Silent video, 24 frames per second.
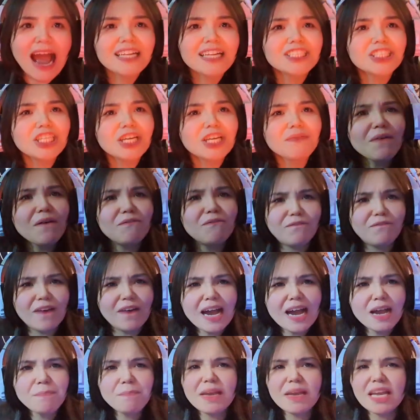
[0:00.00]
did she the
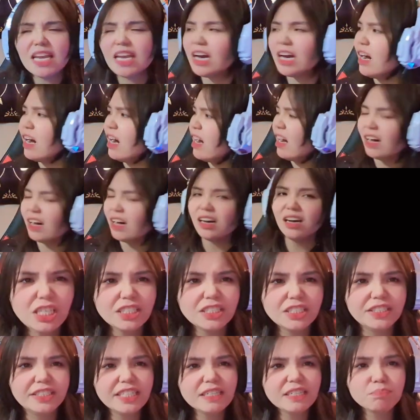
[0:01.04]
buy
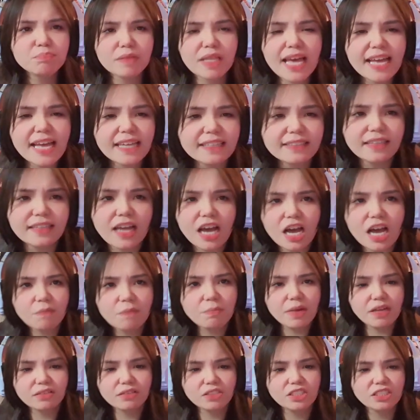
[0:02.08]
me Dip last time,
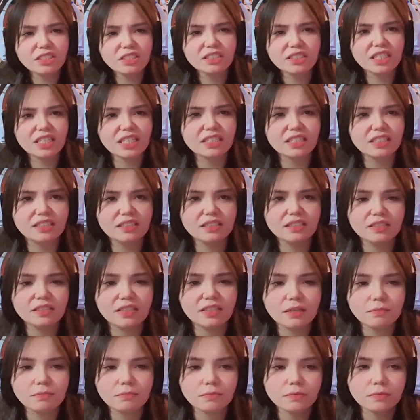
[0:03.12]
now she's I like think
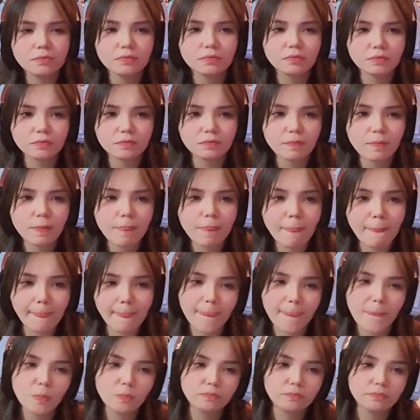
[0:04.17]
this. today's
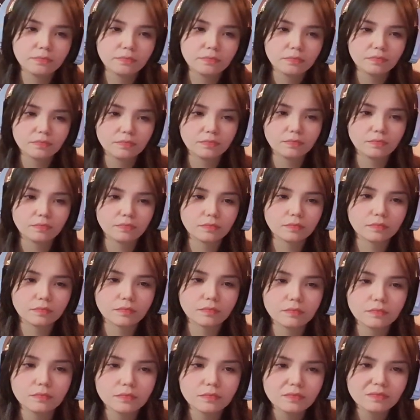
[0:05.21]
Spanish
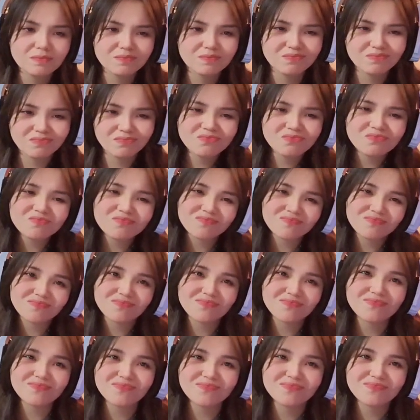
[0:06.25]
lesson is
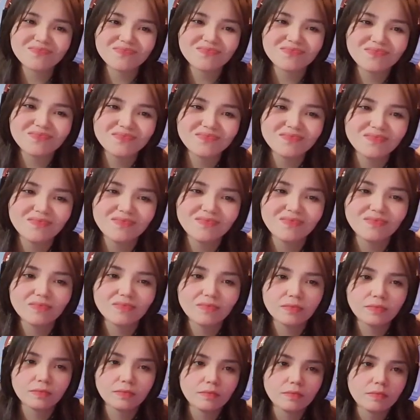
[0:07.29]
how to
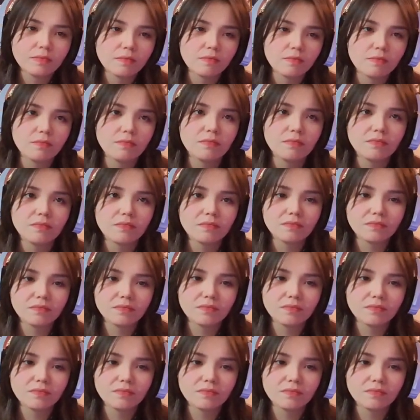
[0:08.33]
scream for help.